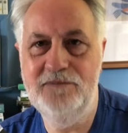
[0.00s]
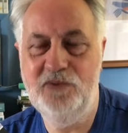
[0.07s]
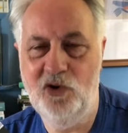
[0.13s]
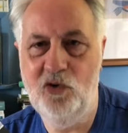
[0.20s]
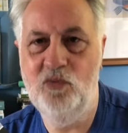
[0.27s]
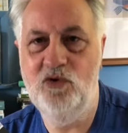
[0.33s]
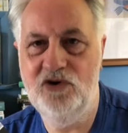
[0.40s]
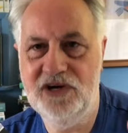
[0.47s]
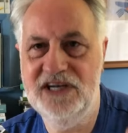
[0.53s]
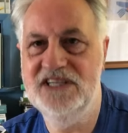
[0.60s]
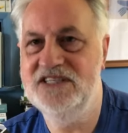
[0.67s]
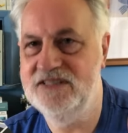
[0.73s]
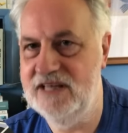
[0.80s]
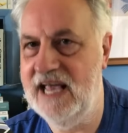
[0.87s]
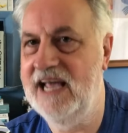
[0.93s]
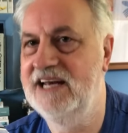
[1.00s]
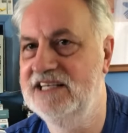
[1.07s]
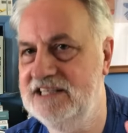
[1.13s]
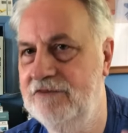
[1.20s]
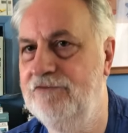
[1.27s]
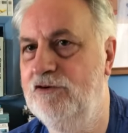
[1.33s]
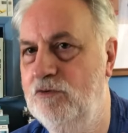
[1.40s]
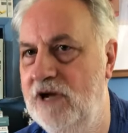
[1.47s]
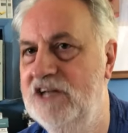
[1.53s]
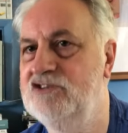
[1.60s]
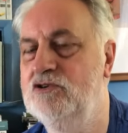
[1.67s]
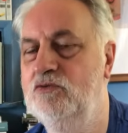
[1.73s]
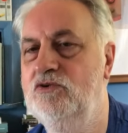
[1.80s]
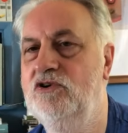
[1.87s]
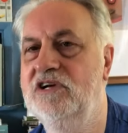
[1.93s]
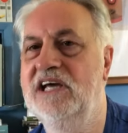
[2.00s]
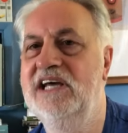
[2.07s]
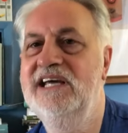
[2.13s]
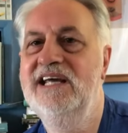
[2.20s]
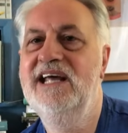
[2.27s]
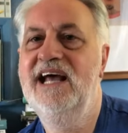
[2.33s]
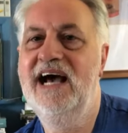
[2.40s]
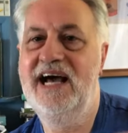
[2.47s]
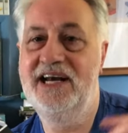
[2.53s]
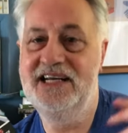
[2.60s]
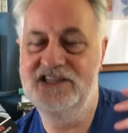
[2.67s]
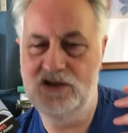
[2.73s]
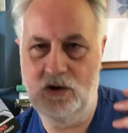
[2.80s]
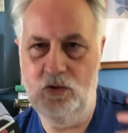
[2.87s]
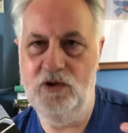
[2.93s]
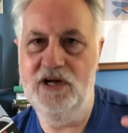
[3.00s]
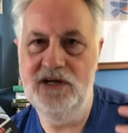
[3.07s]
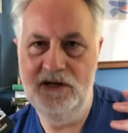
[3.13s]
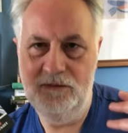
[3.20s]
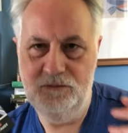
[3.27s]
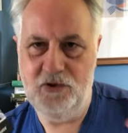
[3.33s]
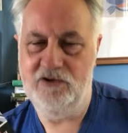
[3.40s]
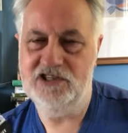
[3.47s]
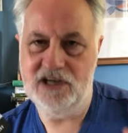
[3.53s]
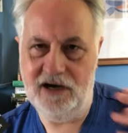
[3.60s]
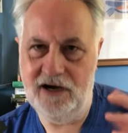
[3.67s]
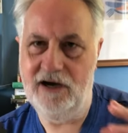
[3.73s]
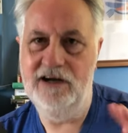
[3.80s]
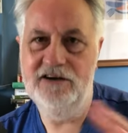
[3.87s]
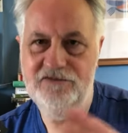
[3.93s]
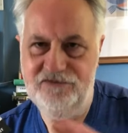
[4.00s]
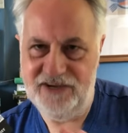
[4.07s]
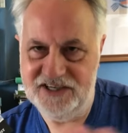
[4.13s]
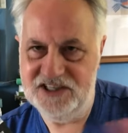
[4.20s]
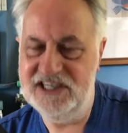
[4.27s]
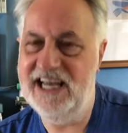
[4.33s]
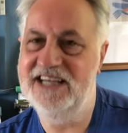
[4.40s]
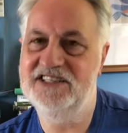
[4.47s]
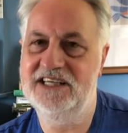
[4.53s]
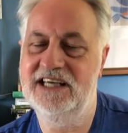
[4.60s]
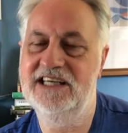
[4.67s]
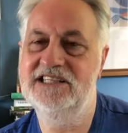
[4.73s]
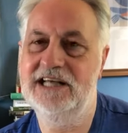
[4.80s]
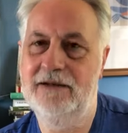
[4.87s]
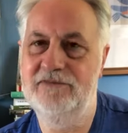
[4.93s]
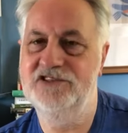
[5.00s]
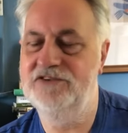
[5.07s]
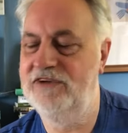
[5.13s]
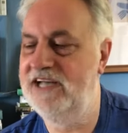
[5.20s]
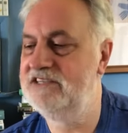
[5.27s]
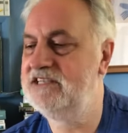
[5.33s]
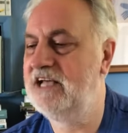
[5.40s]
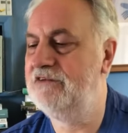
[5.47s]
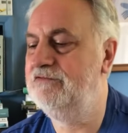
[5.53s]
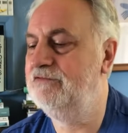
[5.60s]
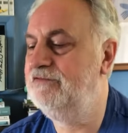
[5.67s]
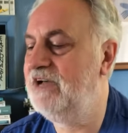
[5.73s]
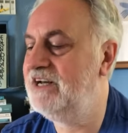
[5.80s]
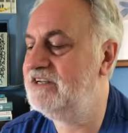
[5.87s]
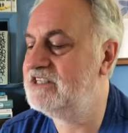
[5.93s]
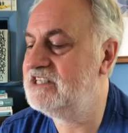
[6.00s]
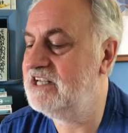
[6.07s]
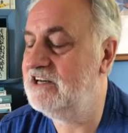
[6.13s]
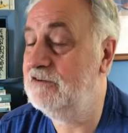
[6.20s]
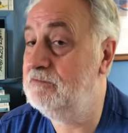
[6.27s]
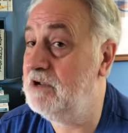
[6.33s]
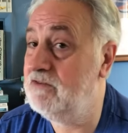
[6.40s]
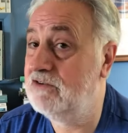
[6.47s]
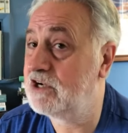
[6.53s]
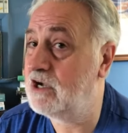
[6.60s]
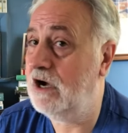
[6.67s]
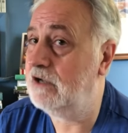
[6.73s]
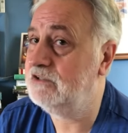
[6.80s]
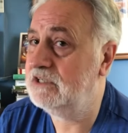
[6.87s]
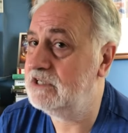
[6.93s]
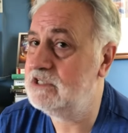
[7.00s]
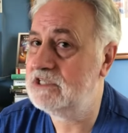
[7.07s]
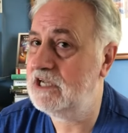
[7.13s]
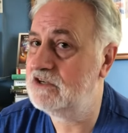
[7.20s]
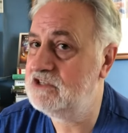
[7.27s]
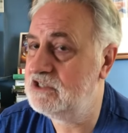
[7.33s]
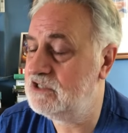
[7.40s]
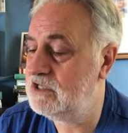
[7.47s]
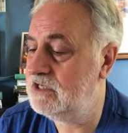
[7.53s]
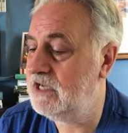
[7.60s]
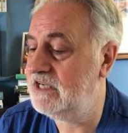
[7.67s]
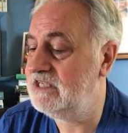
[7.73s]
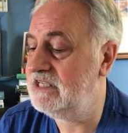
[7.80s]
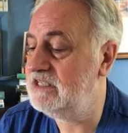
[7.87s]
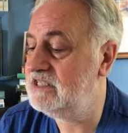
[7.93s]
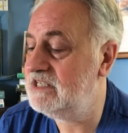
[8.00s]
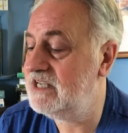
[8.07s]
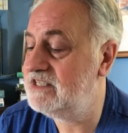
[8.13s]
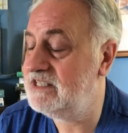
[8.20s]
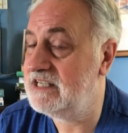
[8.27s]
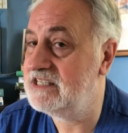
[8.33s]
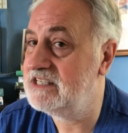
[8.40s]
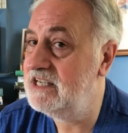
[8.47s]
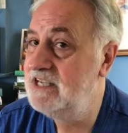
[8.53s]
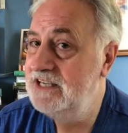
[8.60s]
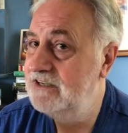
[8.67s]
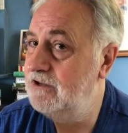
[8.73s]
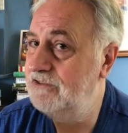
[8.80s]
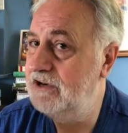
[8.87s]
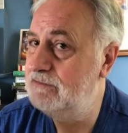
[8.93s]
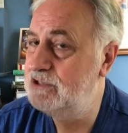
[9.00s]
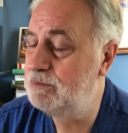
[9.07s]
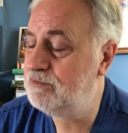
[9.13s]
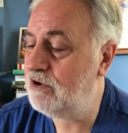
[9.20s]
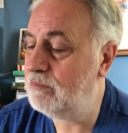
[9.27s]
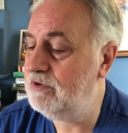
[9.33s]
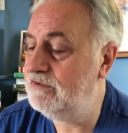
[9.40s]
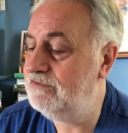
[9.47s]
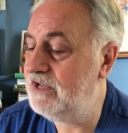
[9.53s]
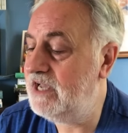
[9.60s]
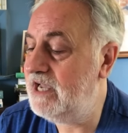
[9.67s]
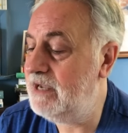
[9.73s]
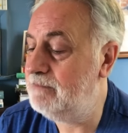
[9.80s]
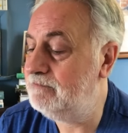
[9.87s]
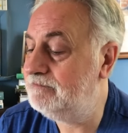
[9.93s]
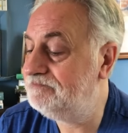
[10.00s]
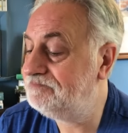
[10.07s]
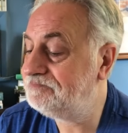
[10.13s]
important work, and it's there, and it's influential work. And his own books are fantastic examples of SF and fantasy and have been regarded as such since the 1960s. Not that it was a problem for him.